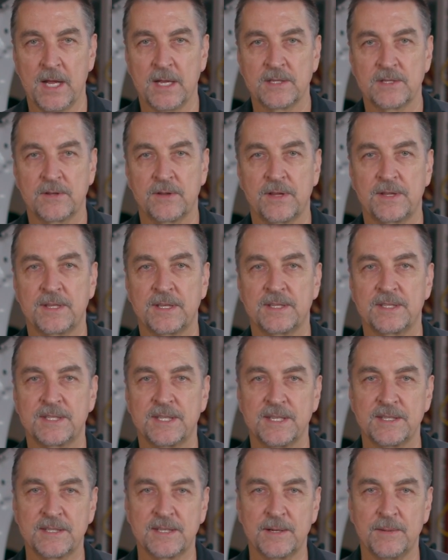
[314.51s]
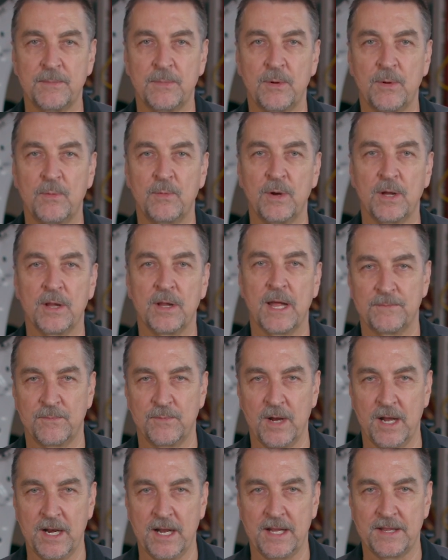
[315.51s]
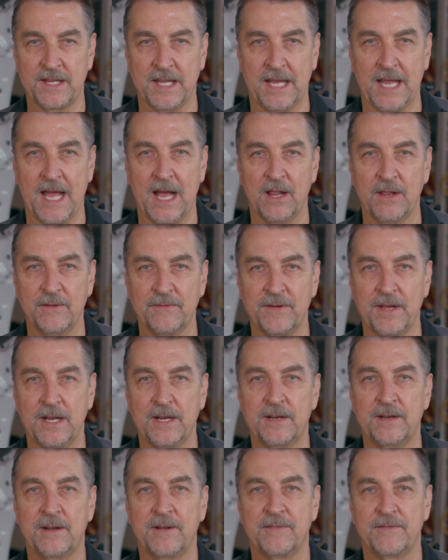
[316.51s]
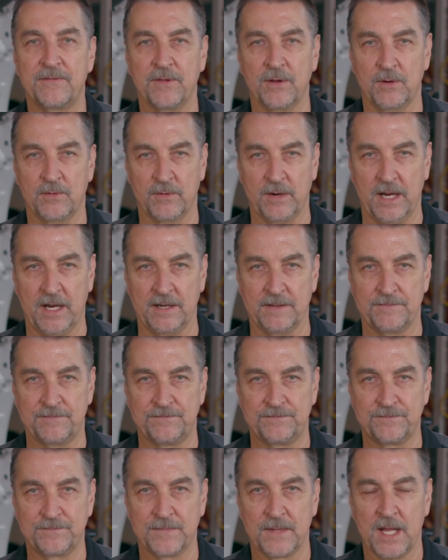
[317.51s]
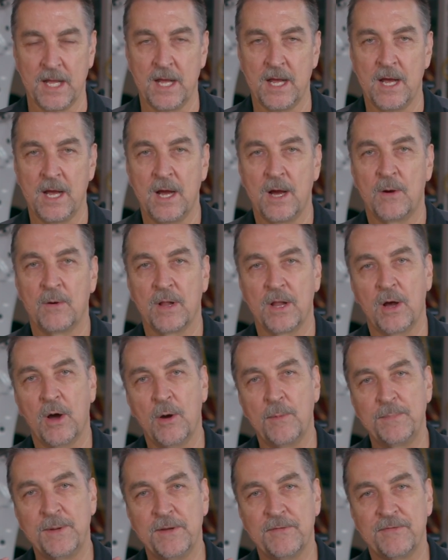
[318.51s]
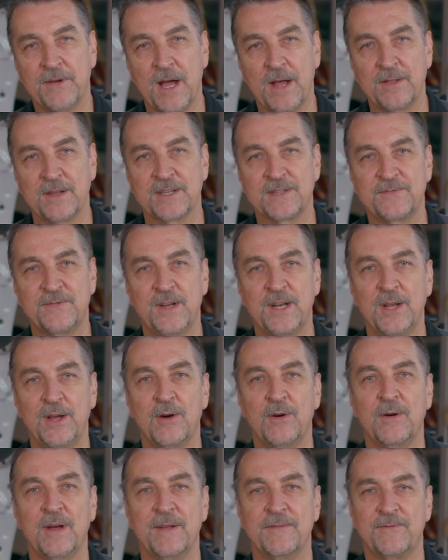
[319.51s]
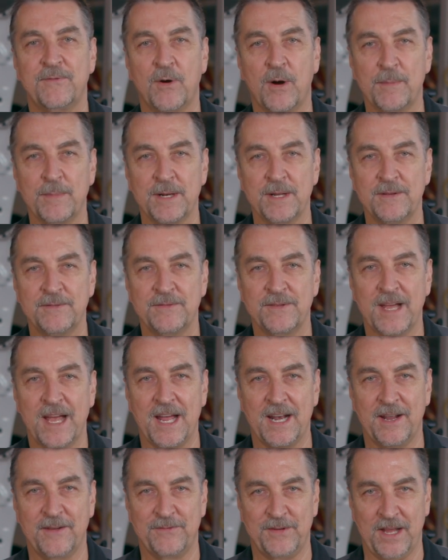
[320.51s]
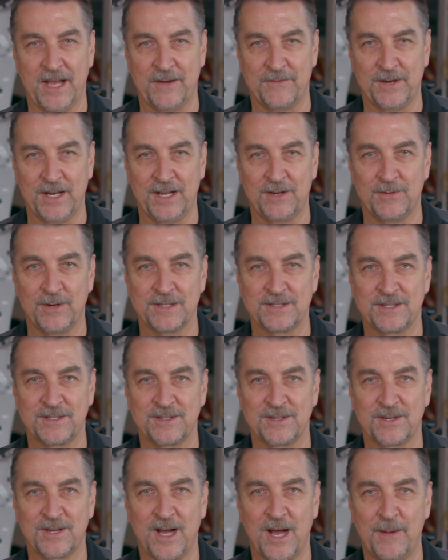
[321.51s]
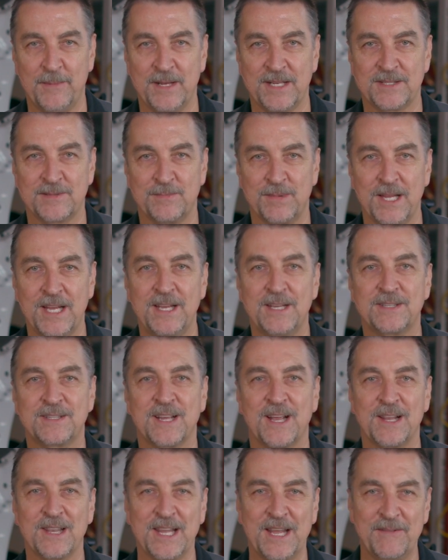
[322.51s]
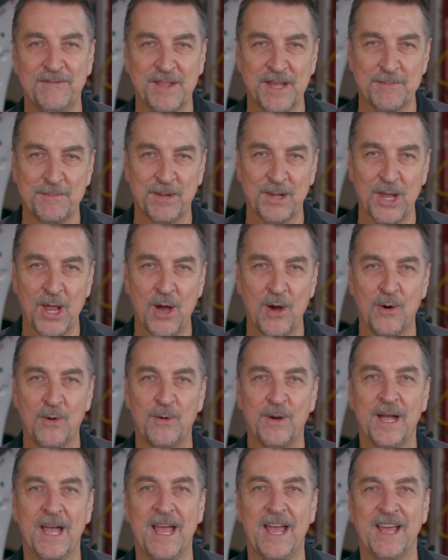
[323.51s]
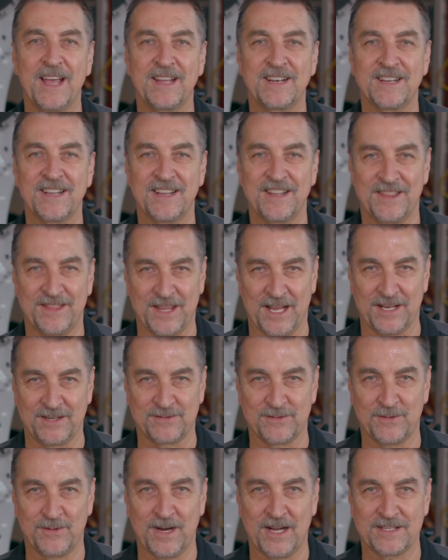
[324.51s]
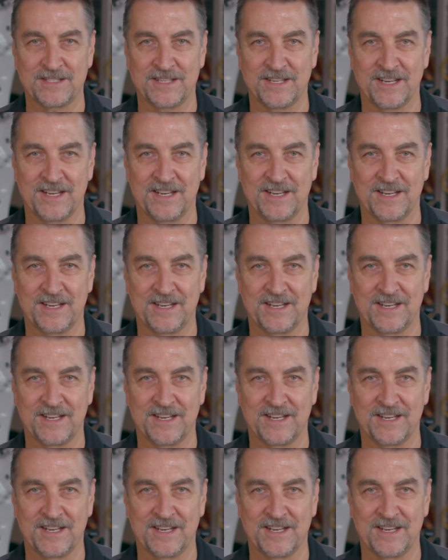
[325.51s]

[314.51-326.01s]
so that the system will run at the elevated flow rate. Well, I hope you found this video informative, and if you have any questions or comments, please leave them below, and thanks for watching.